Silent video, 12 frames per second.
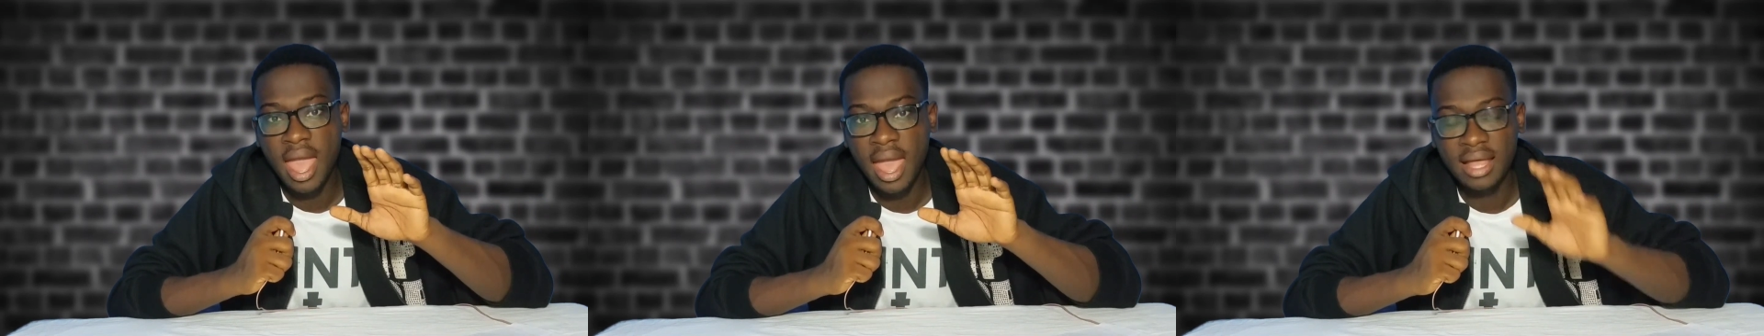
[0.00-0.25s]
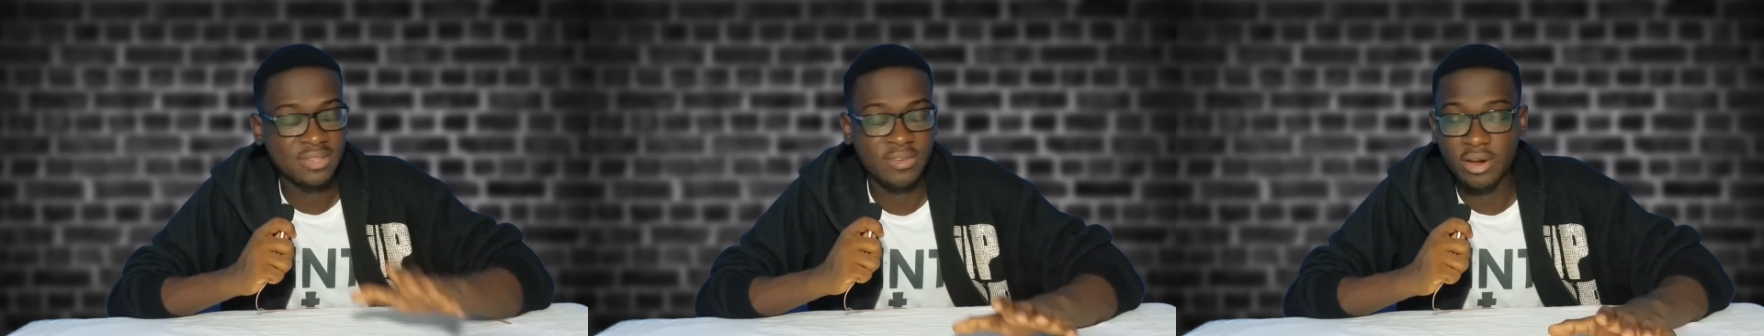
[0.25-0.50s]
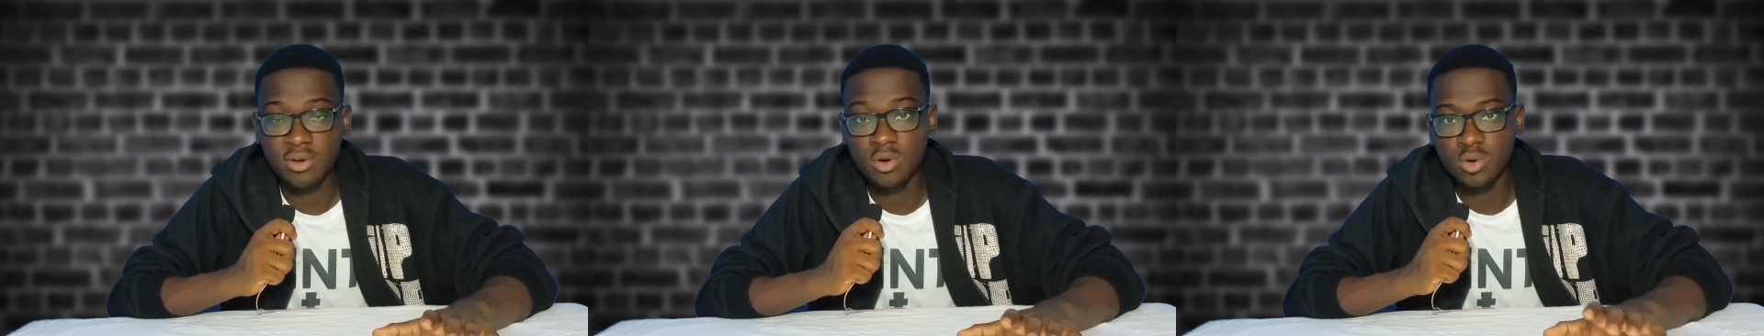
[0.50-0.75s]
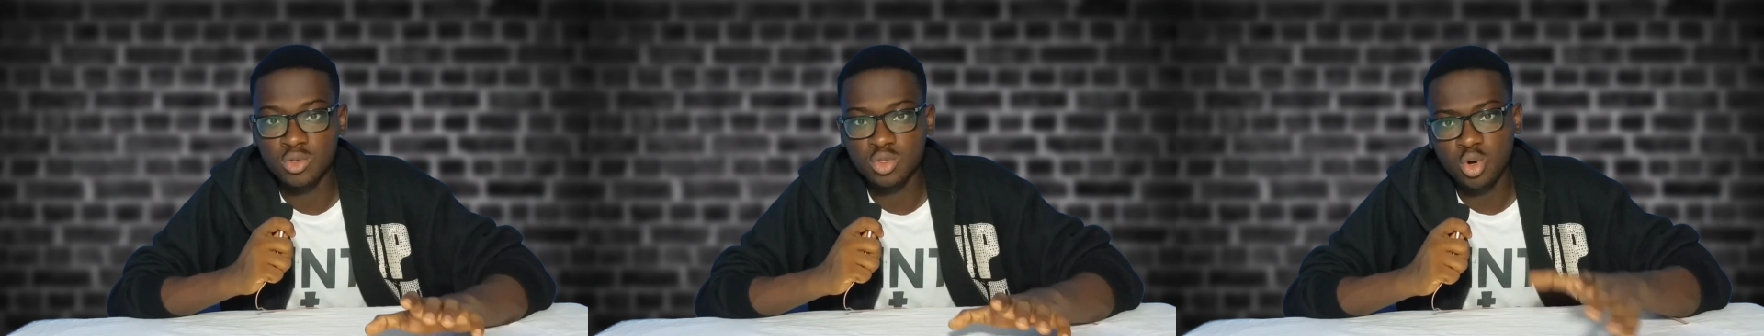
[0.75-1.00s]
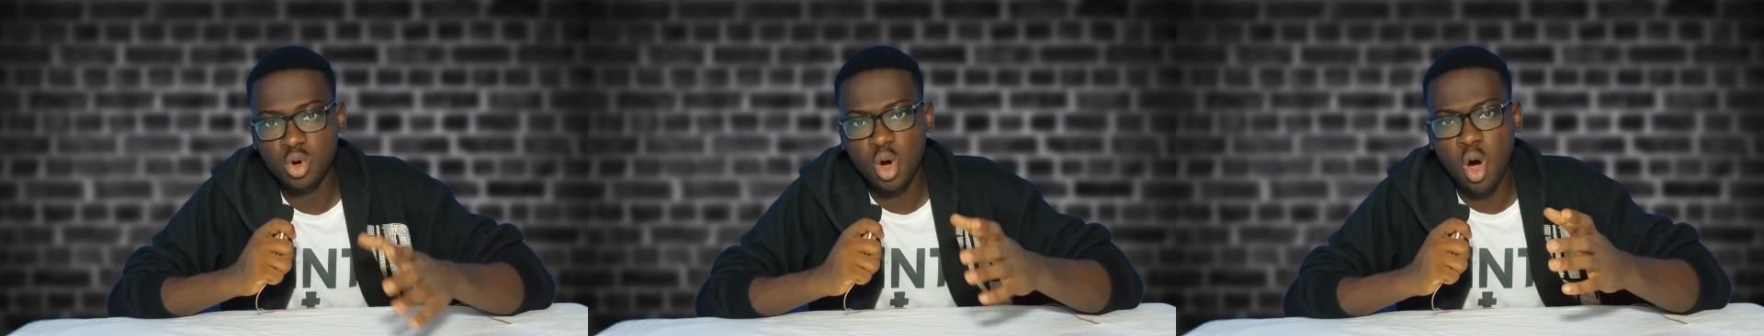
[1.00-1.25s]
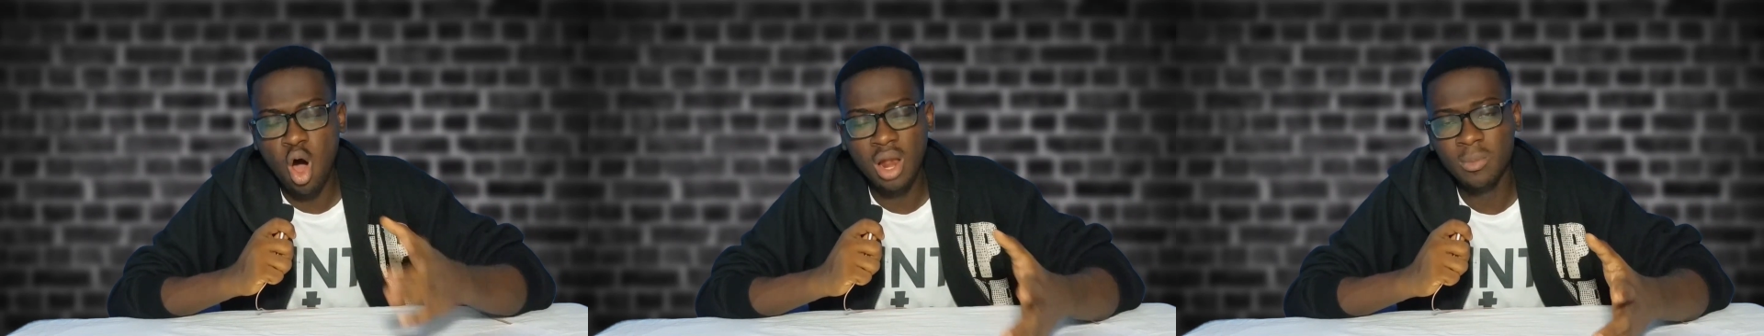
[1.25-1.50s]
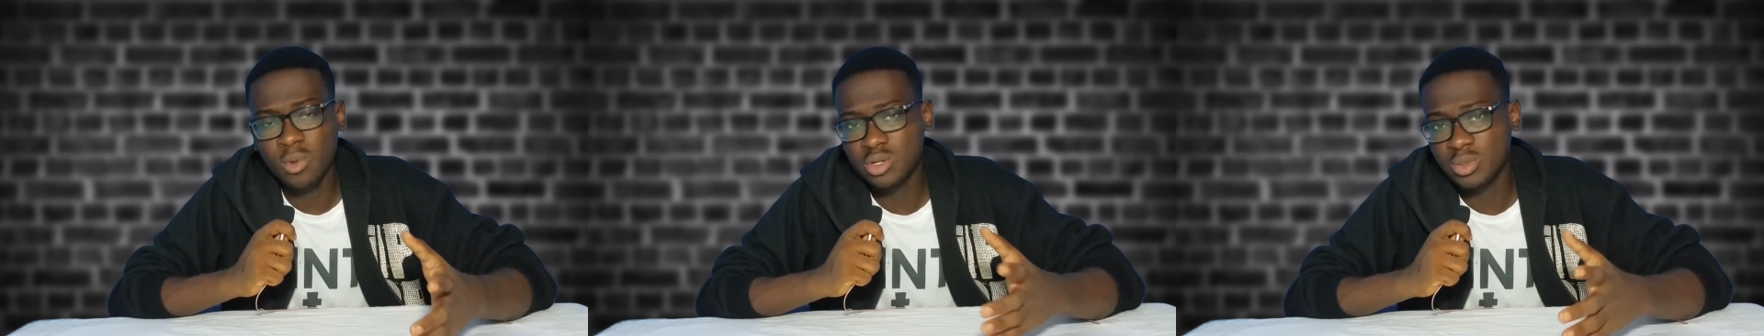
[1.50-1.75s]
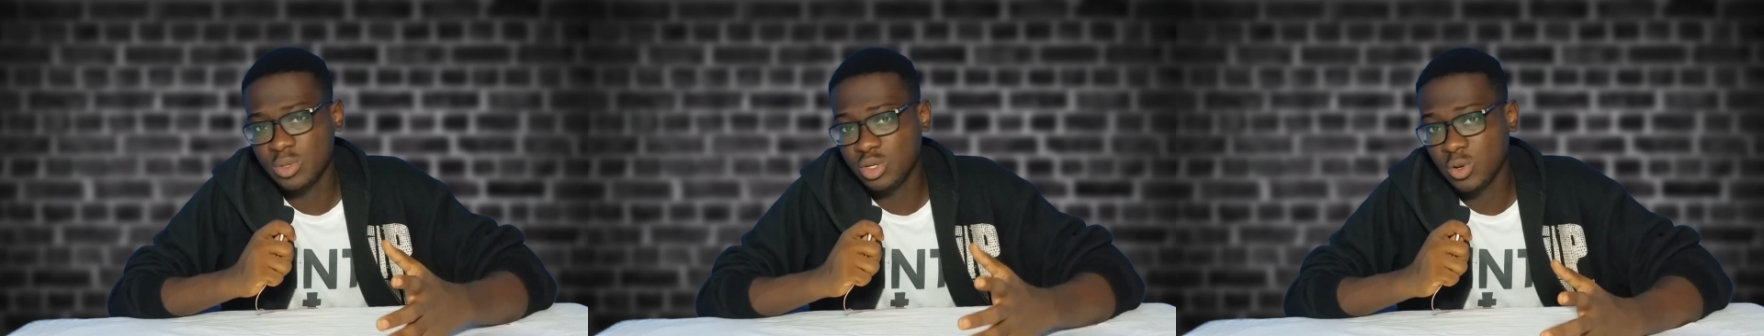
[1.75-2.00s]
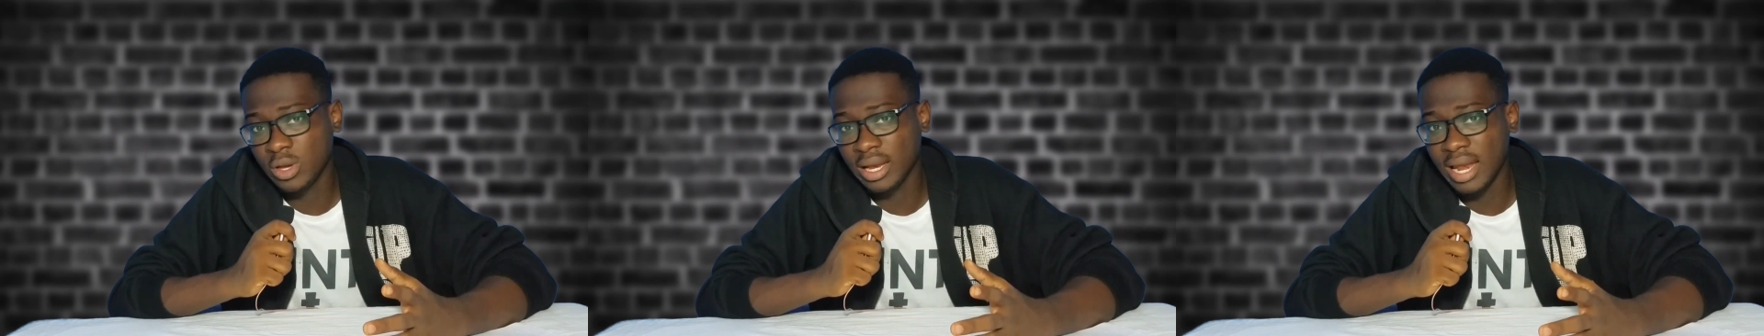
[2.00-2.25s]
it's very cool. So all I'm going to be doing